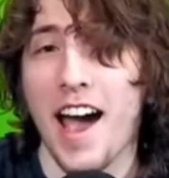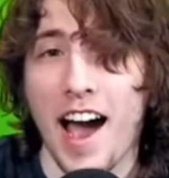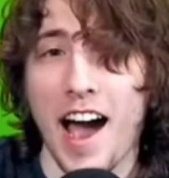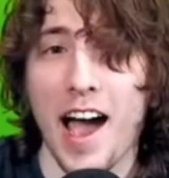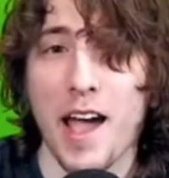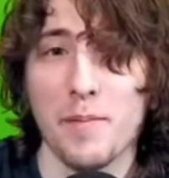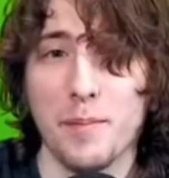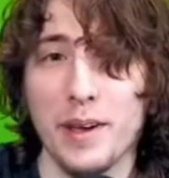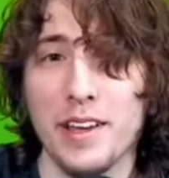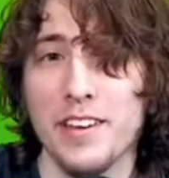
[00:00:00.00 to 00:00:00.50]

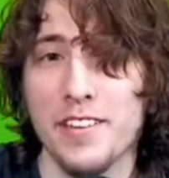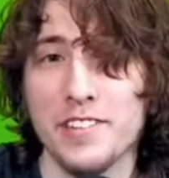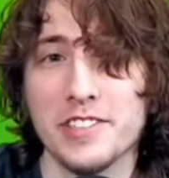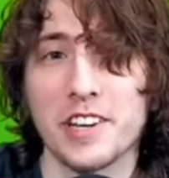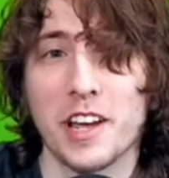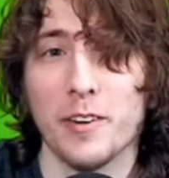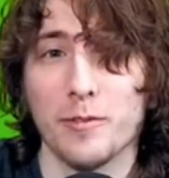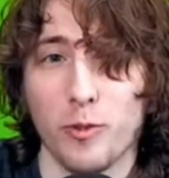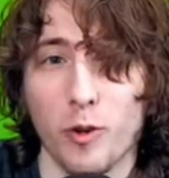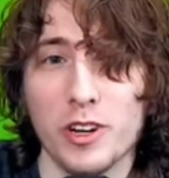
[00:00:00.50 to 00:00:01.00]
I've been
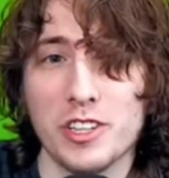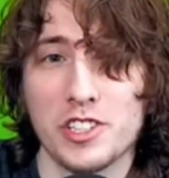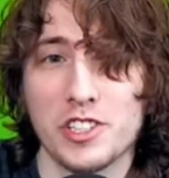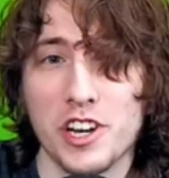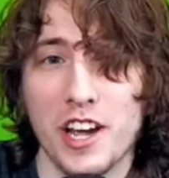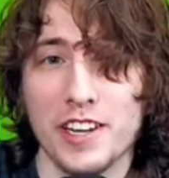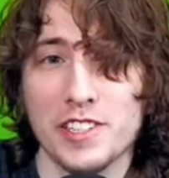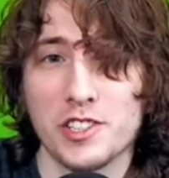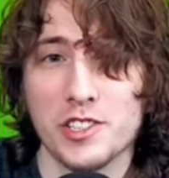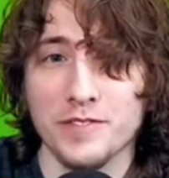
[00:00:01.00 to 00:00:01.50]
using a voice
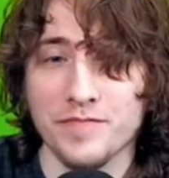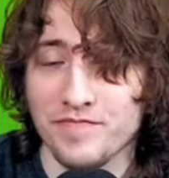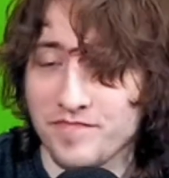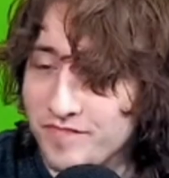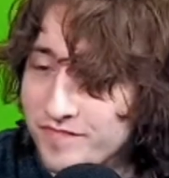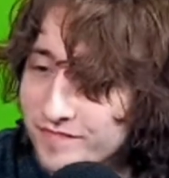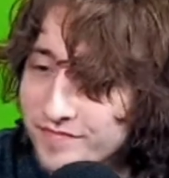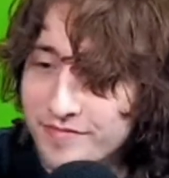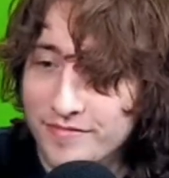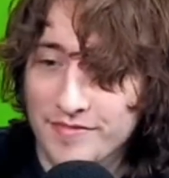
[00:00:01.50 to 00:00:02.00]
changer,
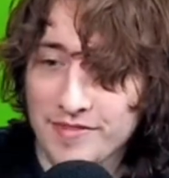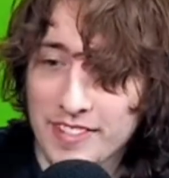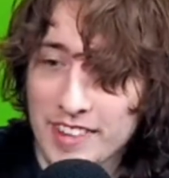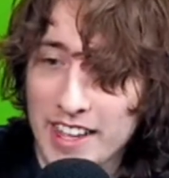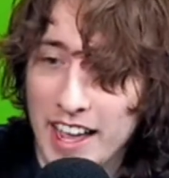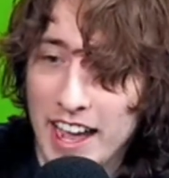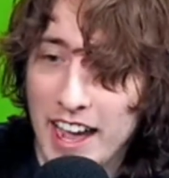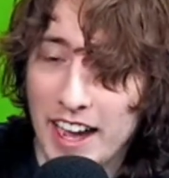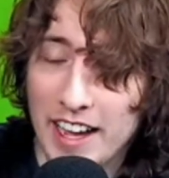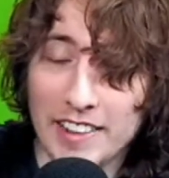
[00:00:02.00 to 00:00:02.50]

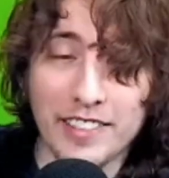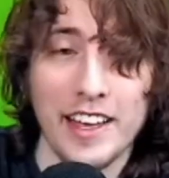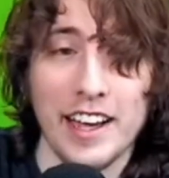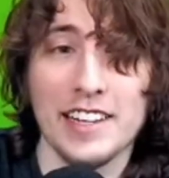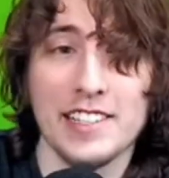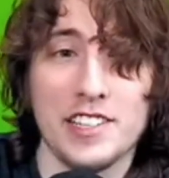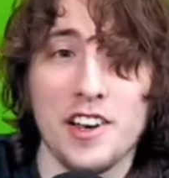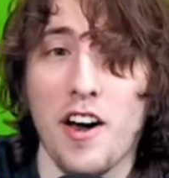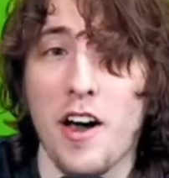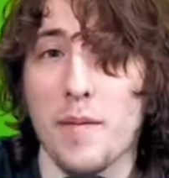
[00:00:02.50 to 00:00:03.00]
and
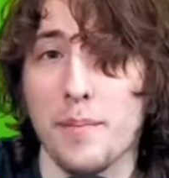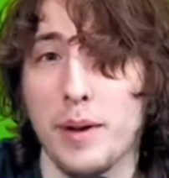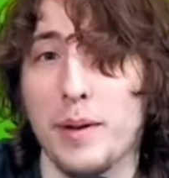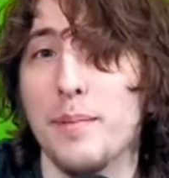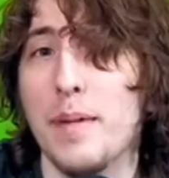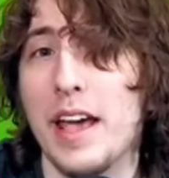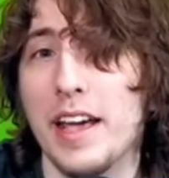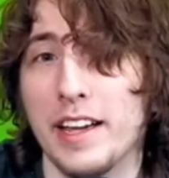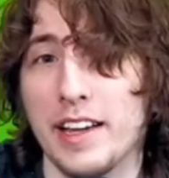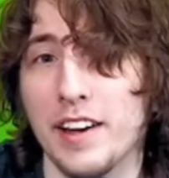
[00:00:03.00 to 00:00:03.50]
that's how I've been
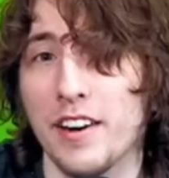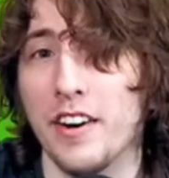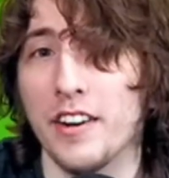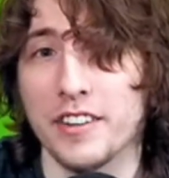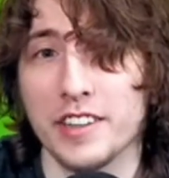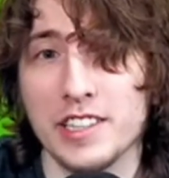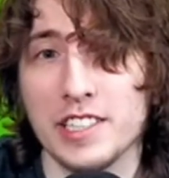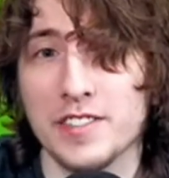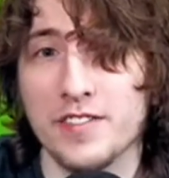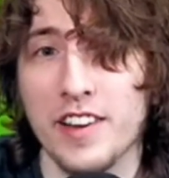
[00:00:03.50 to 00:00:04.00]
making all
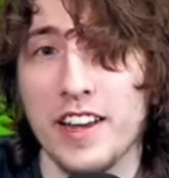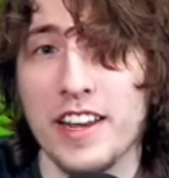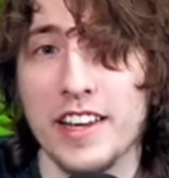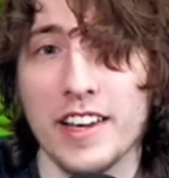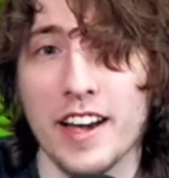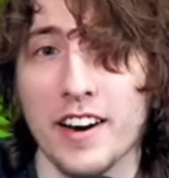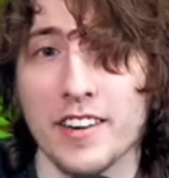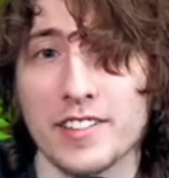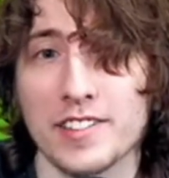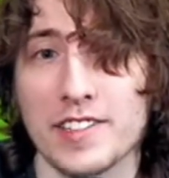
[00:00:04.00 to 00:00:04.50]
these
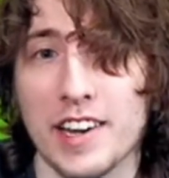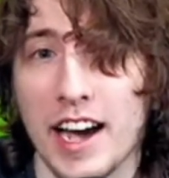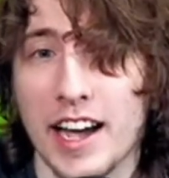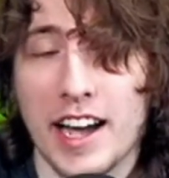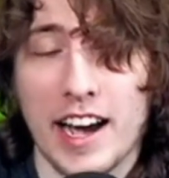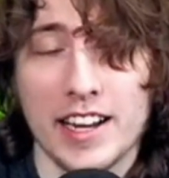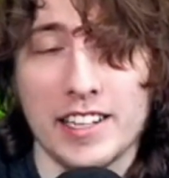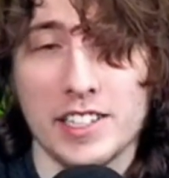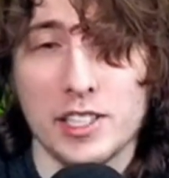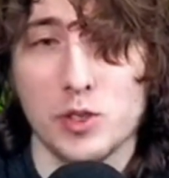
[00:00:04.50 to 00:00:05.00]
videos.
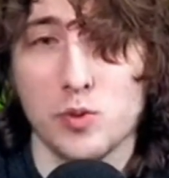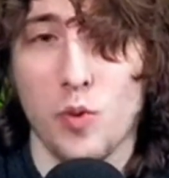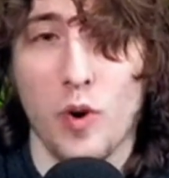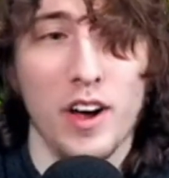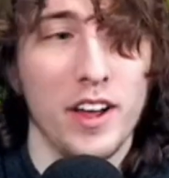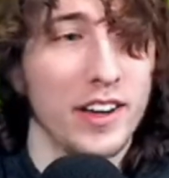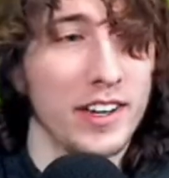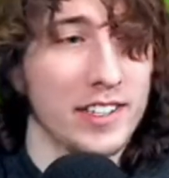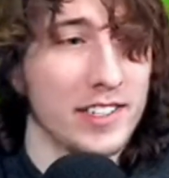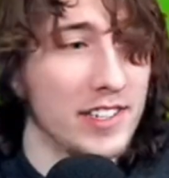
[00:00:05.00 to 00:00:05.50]
I, I just
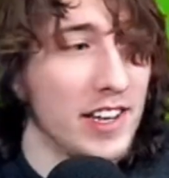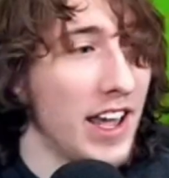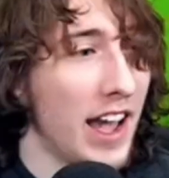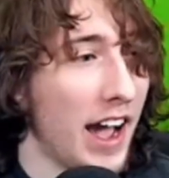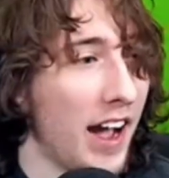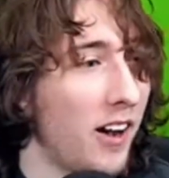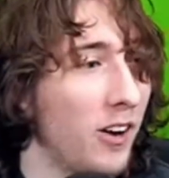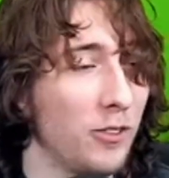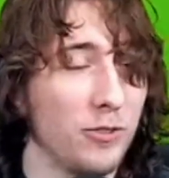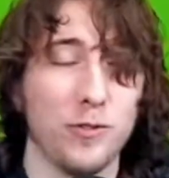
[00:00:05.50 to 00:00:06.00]
wanted to see
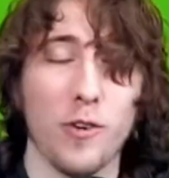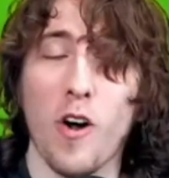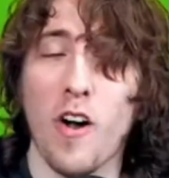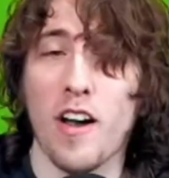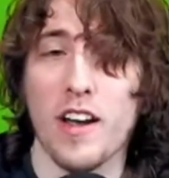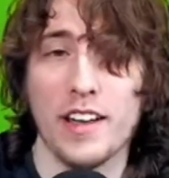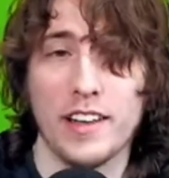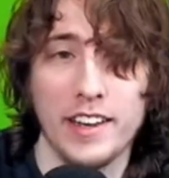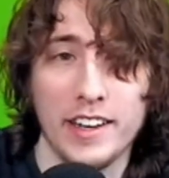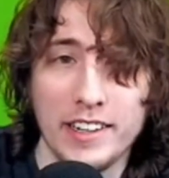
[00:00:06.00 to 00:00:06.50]
how
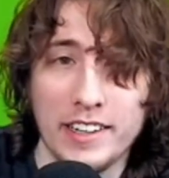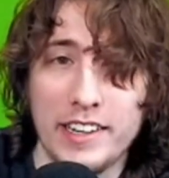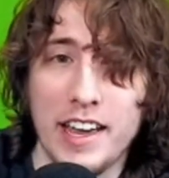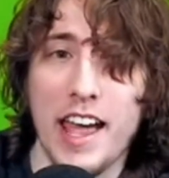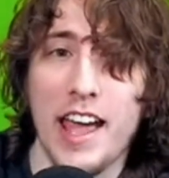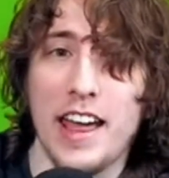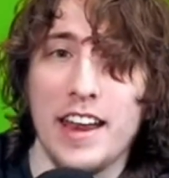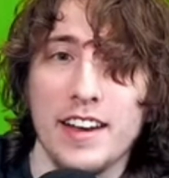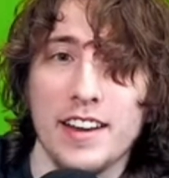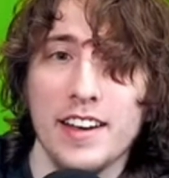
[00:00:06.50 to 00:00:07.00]
far I could
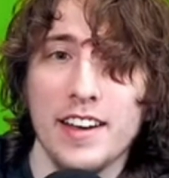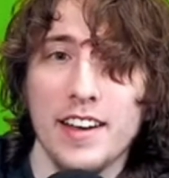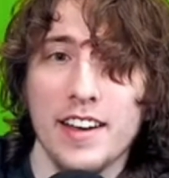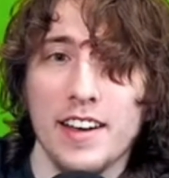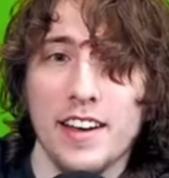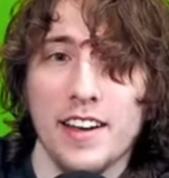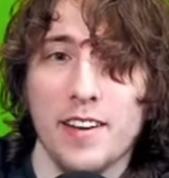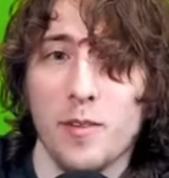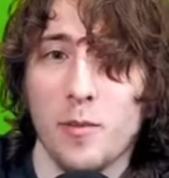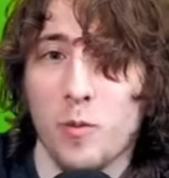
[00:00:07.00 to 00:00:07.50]
get
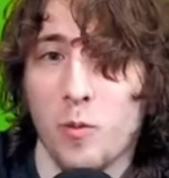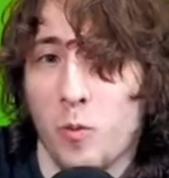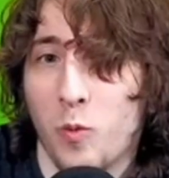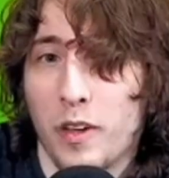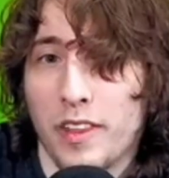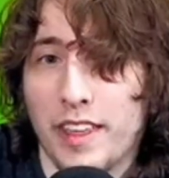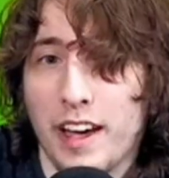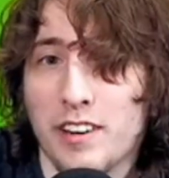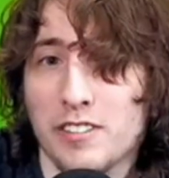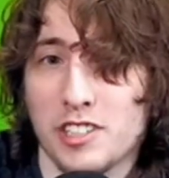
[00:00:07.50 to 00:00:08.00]

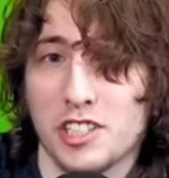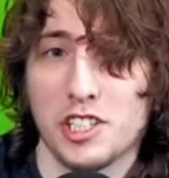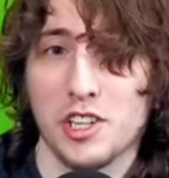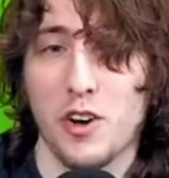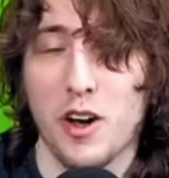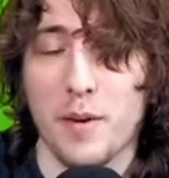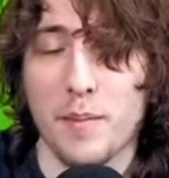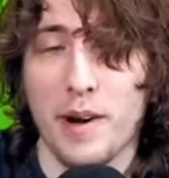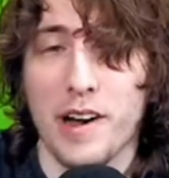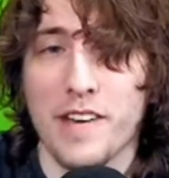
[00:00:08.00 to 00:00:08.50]
without
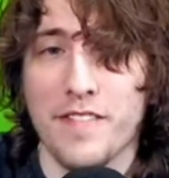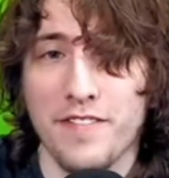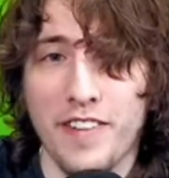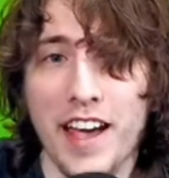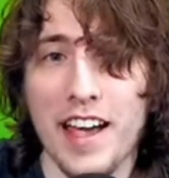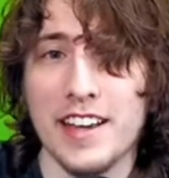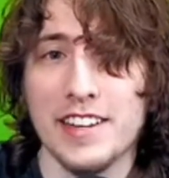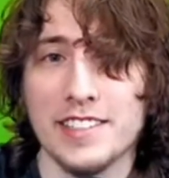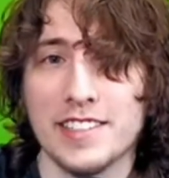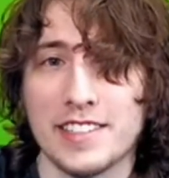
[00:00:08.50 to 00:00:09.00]
showing my
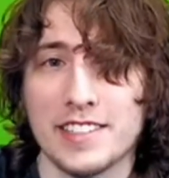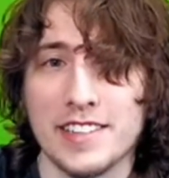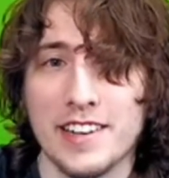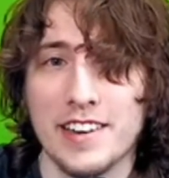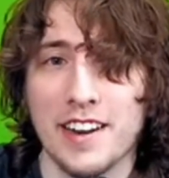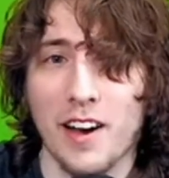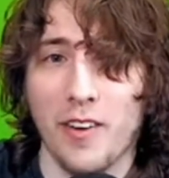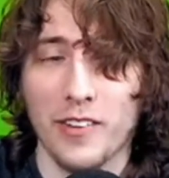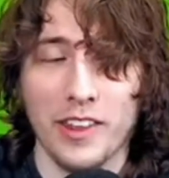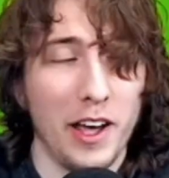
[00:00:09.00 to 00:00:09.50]
face, you
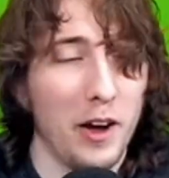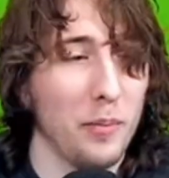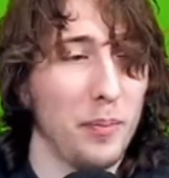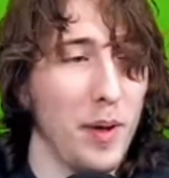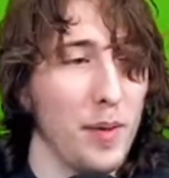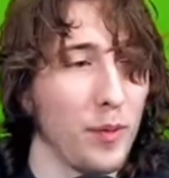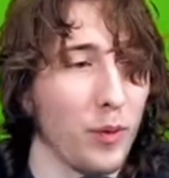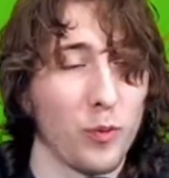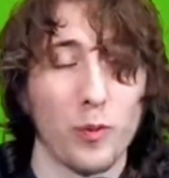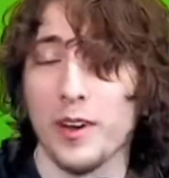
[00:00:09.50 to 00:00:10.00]
know, without
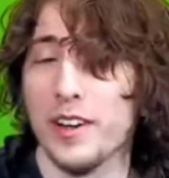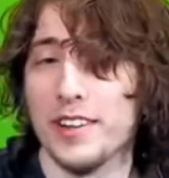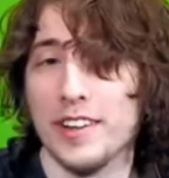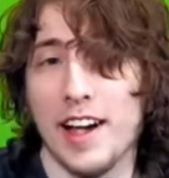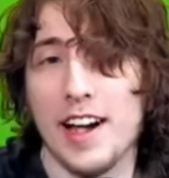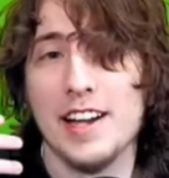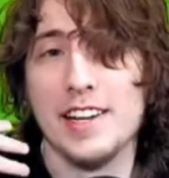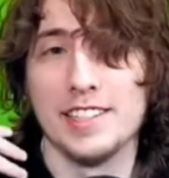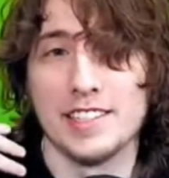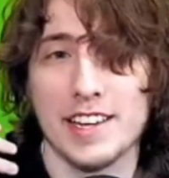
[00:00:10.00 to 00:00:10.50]
people
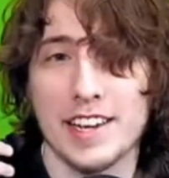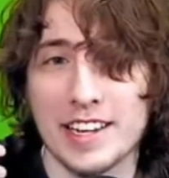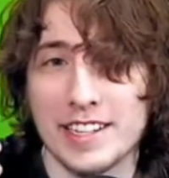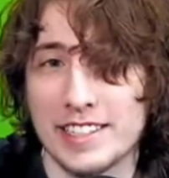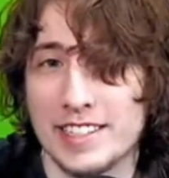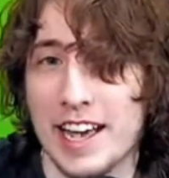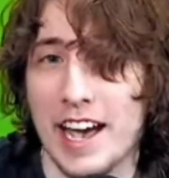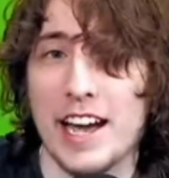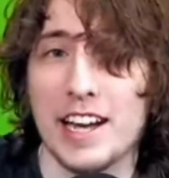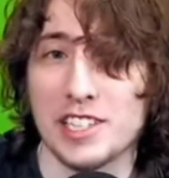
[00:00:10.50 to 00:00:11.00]
realizing
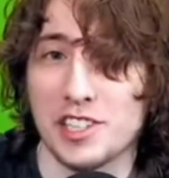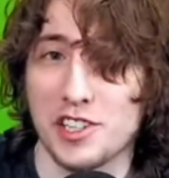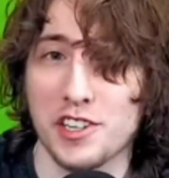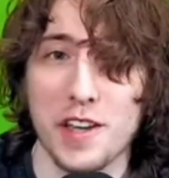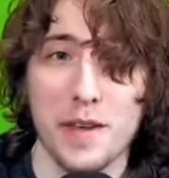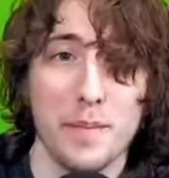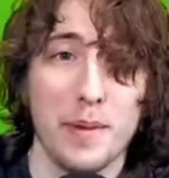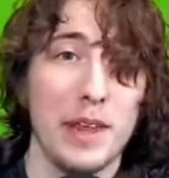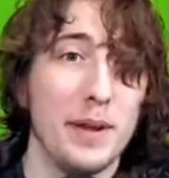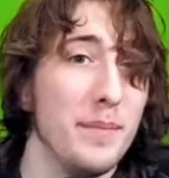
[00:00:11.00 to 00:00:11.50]
it's
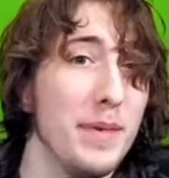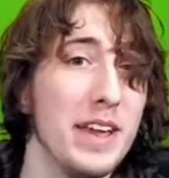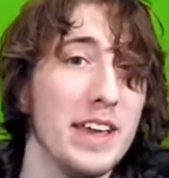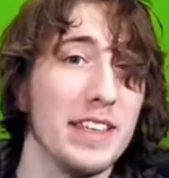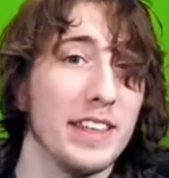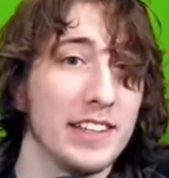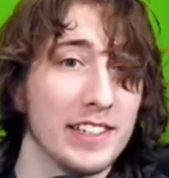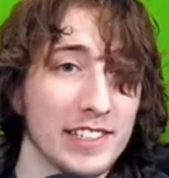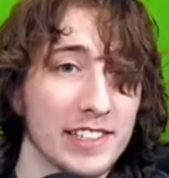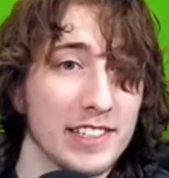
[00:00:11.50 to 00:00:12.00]
actually been me
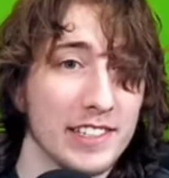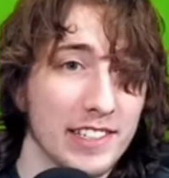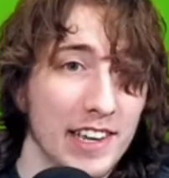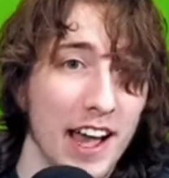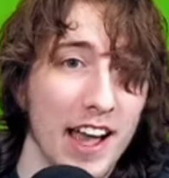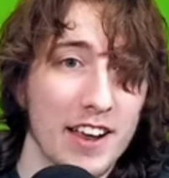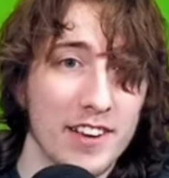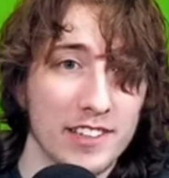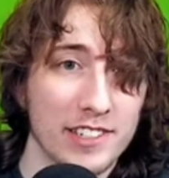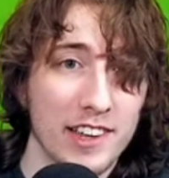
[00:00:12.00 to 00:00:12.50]
this
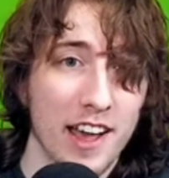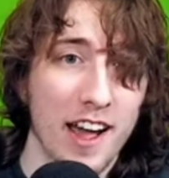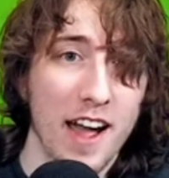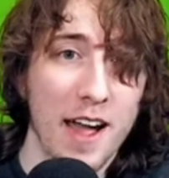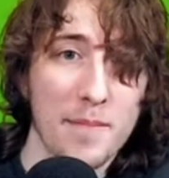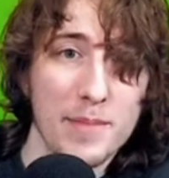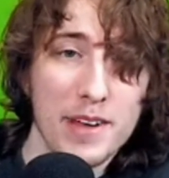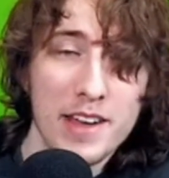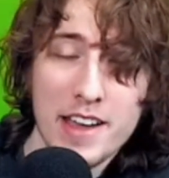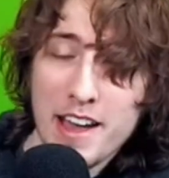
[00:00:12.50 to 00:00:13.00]
entire
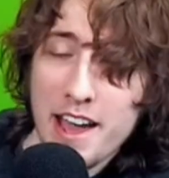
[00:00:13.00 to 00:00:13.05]
time.